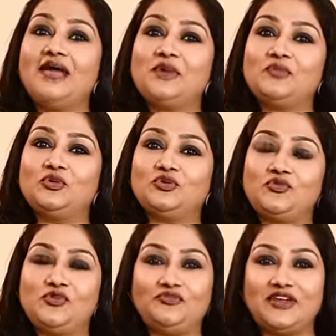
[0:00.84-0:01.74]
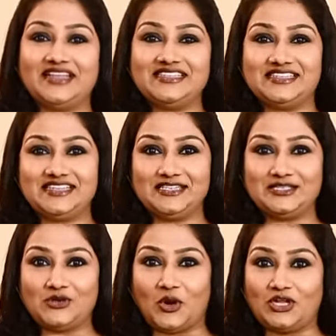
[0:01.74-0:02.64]
Hi my beautiful friends, this
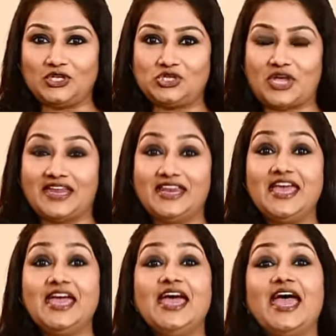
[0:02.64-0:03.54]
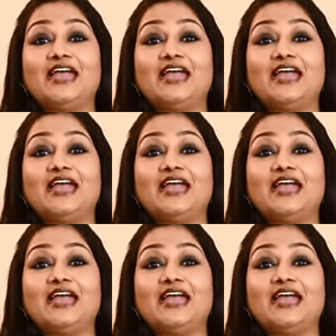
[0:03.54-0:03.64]
is Dolly Jain